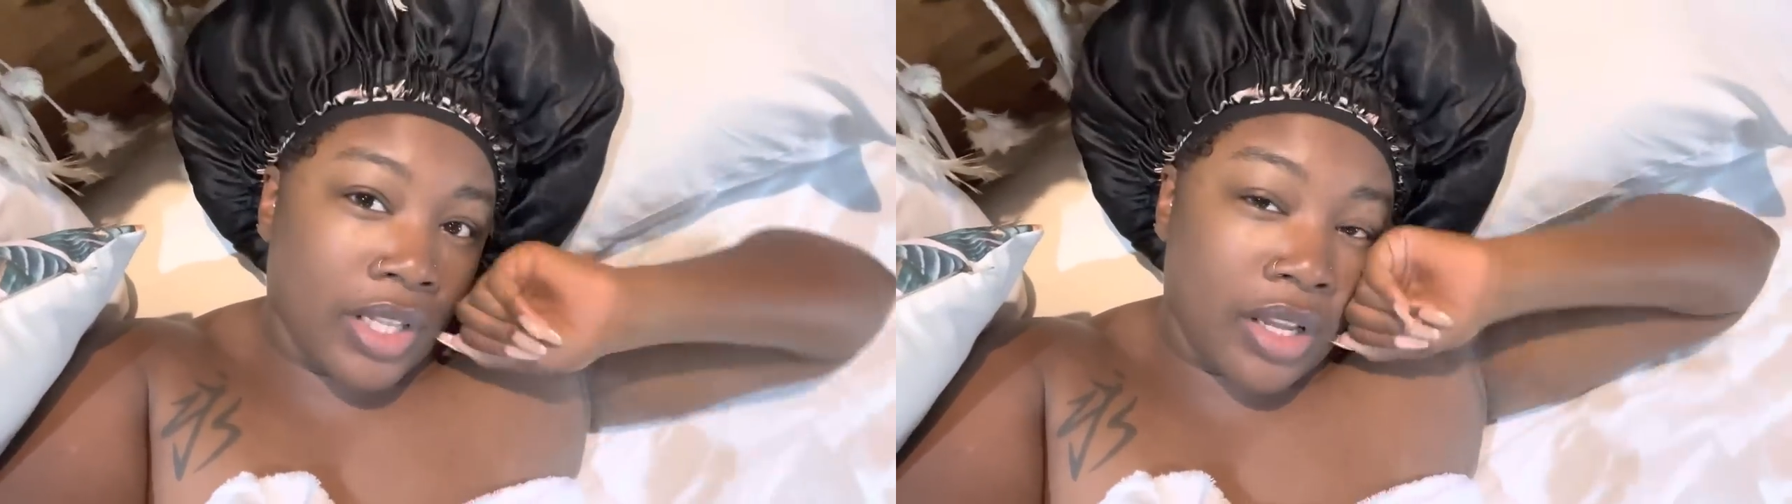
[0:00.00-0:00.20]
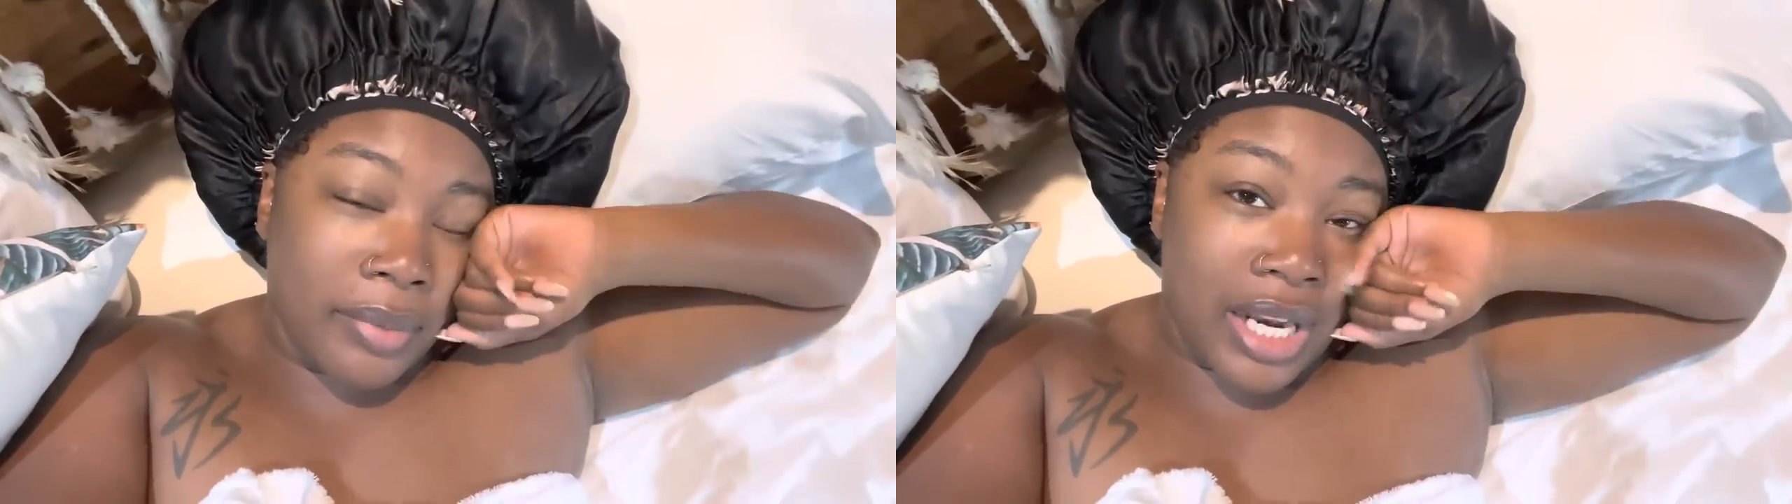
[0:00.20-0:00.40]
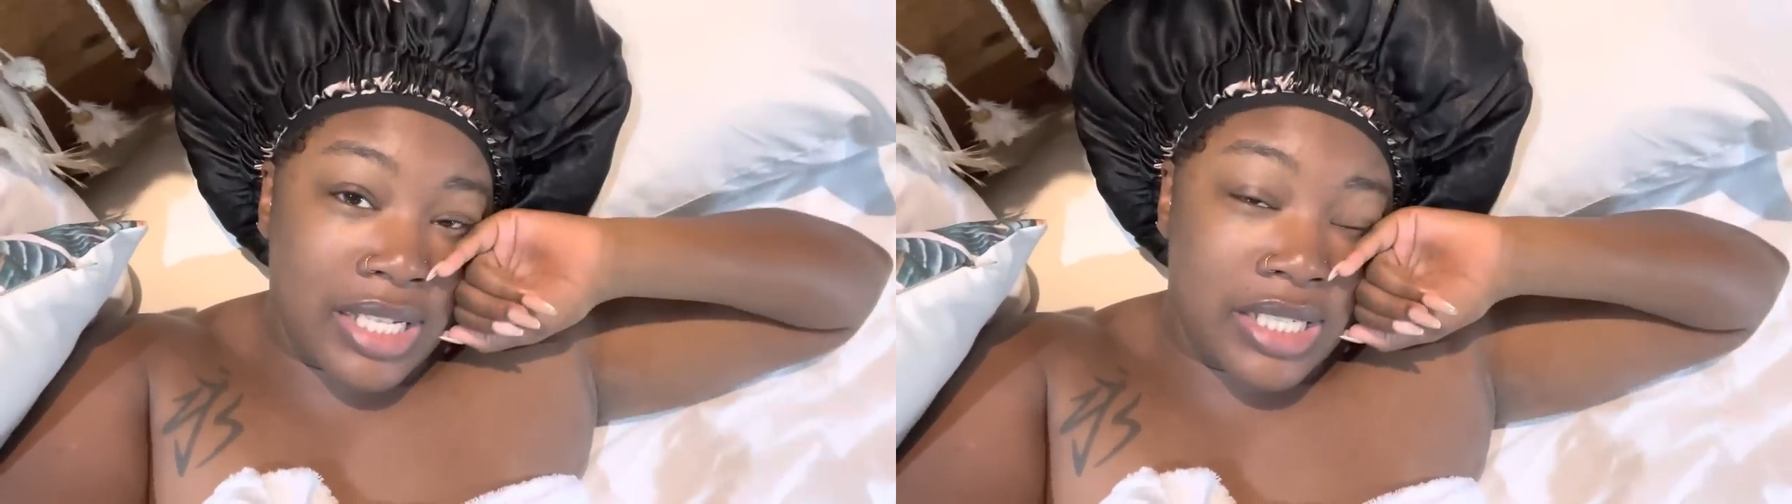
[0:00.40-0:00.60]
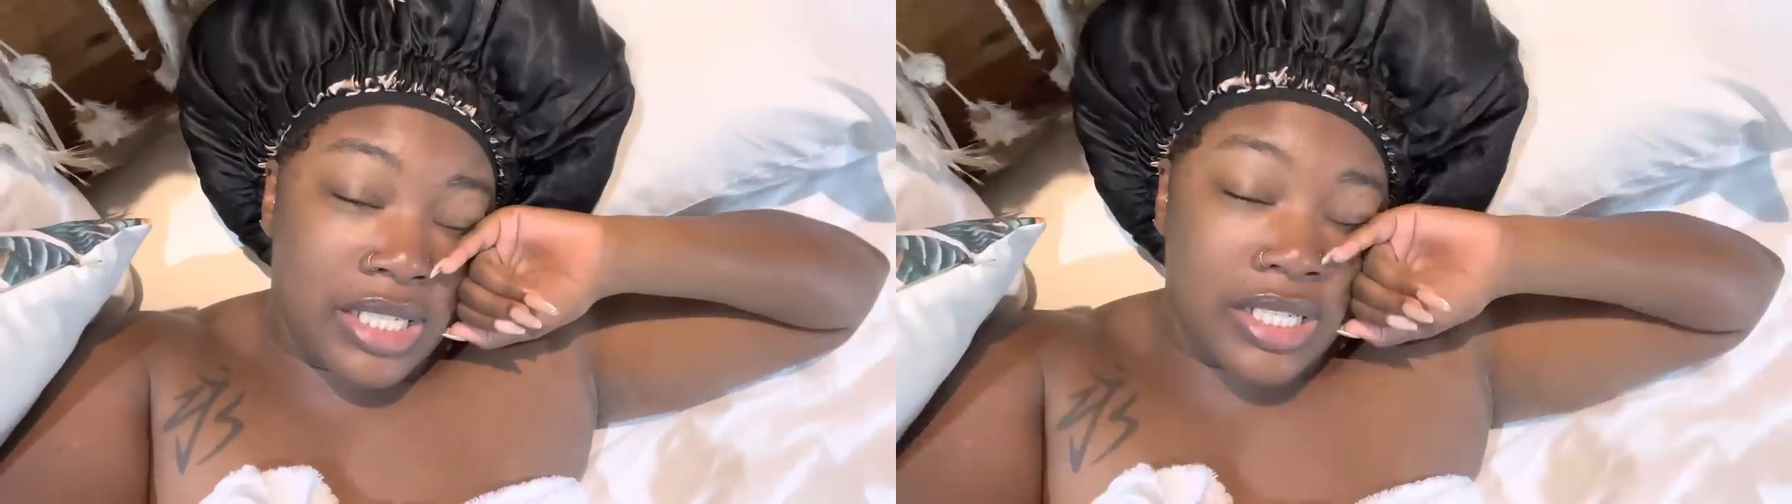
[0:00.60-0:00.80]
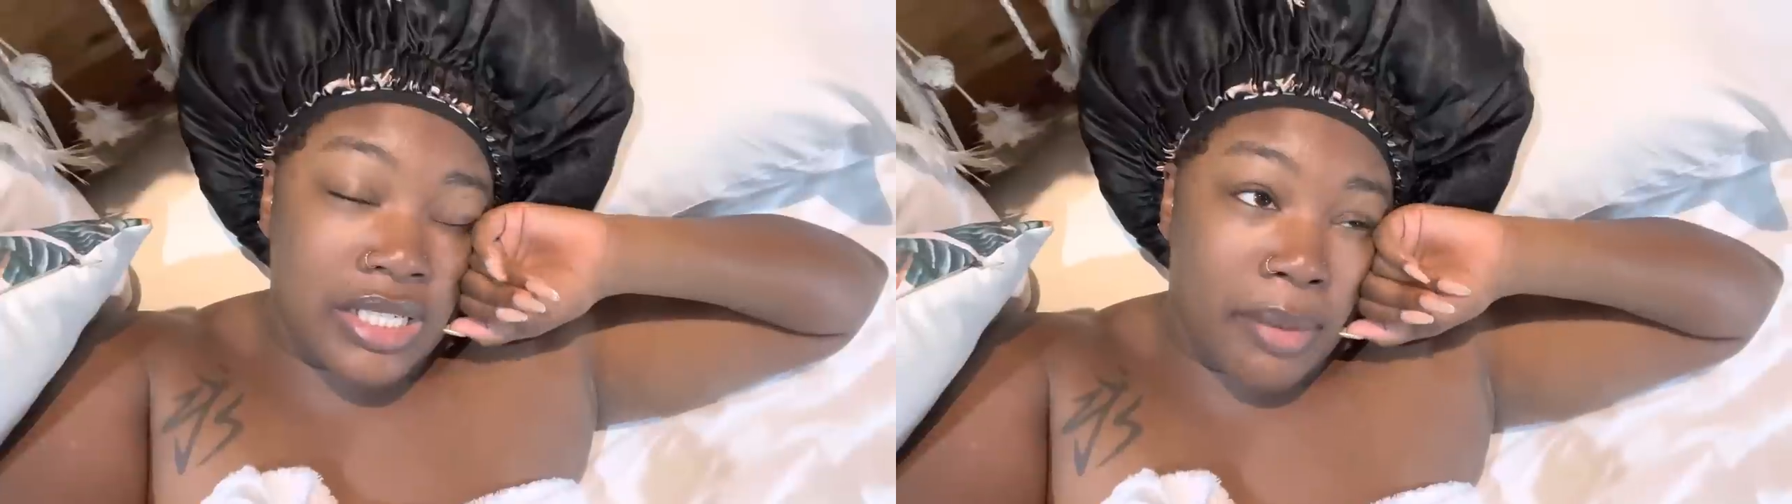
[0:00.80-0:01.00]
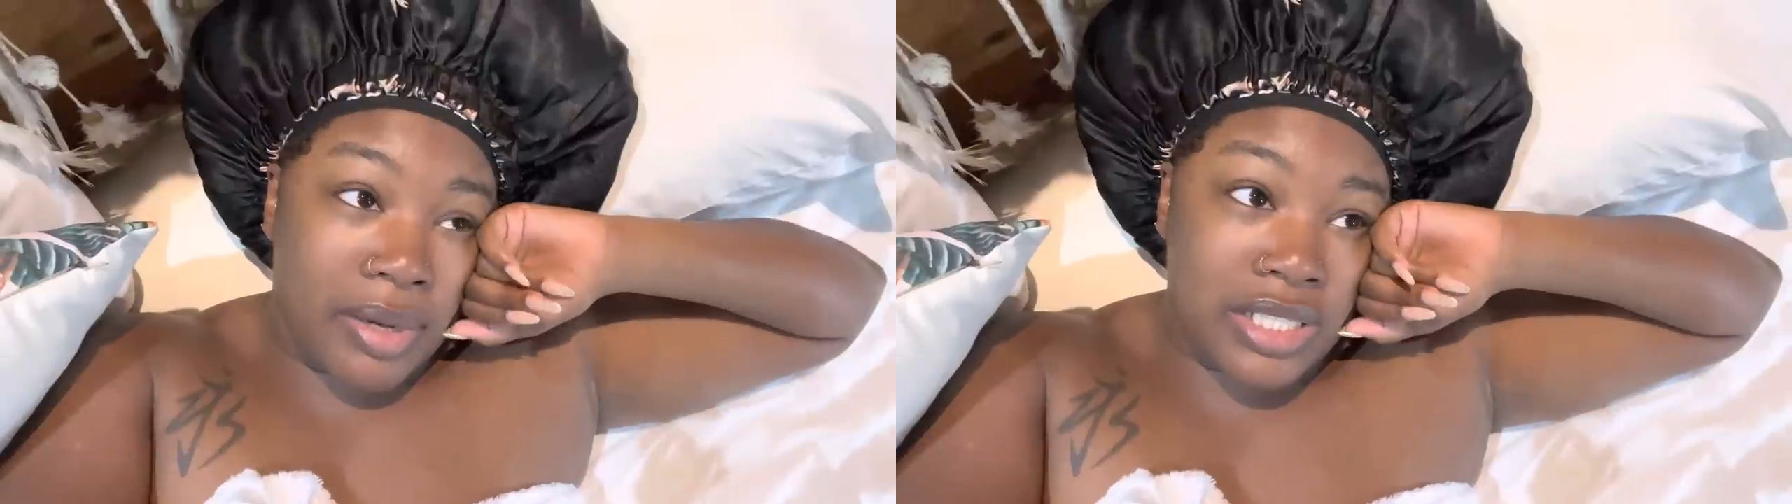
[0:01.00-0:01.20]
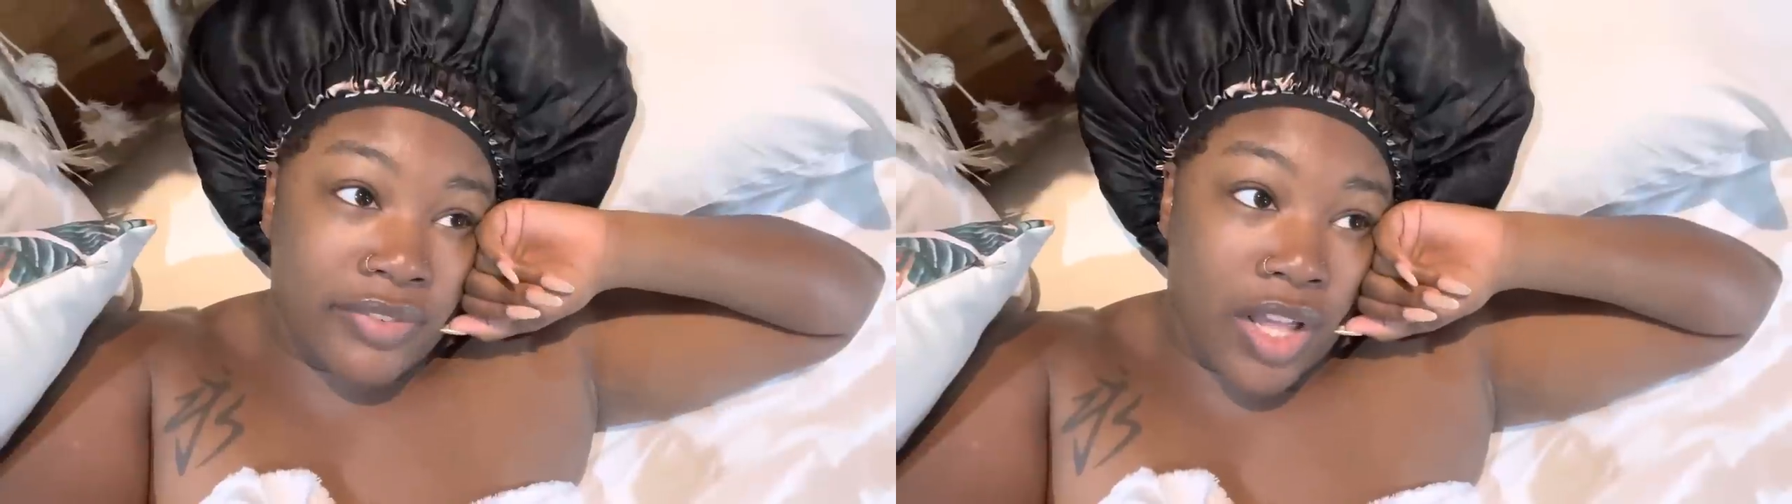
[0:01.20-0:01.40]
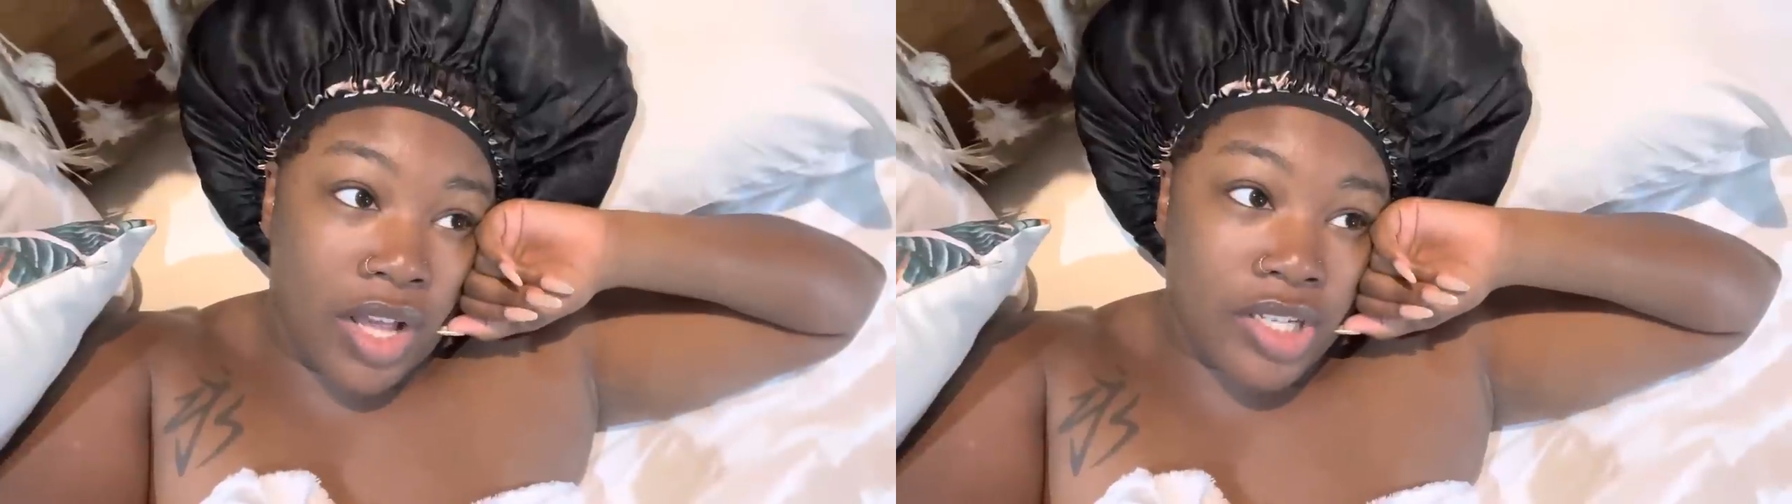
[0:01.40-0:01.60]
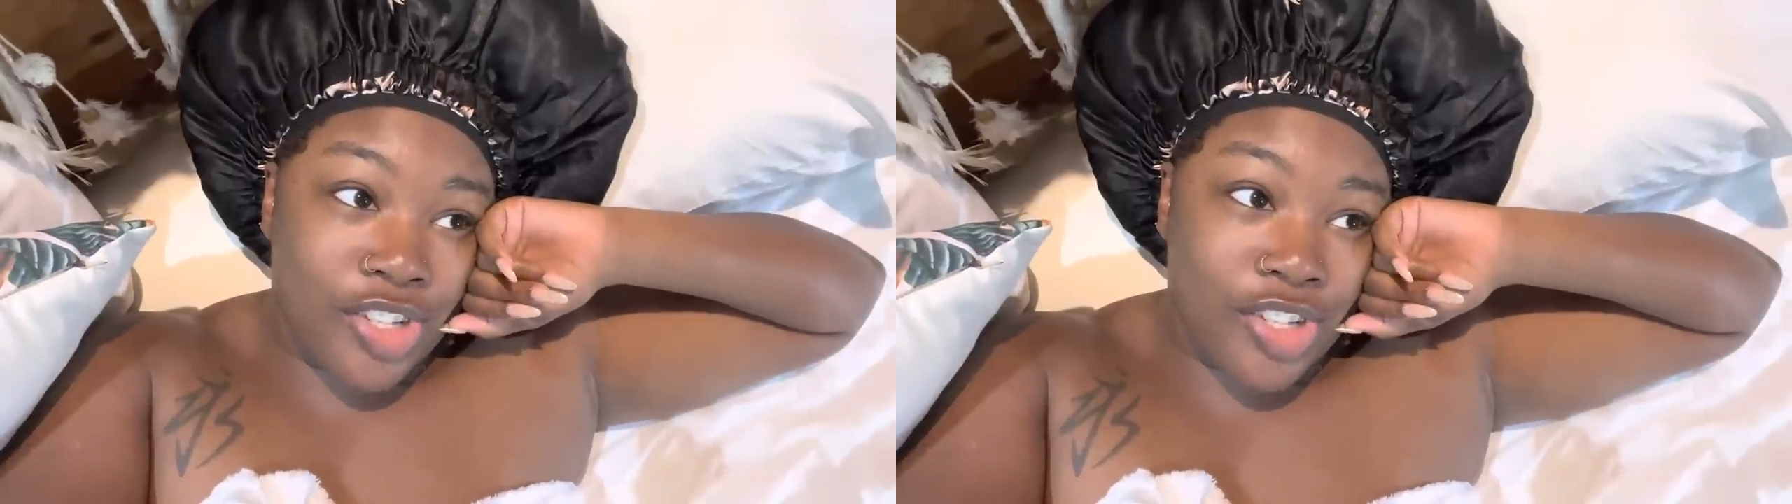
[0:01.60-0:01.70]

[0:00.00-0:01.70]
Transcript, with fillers: club that I seen in somebody's vlog.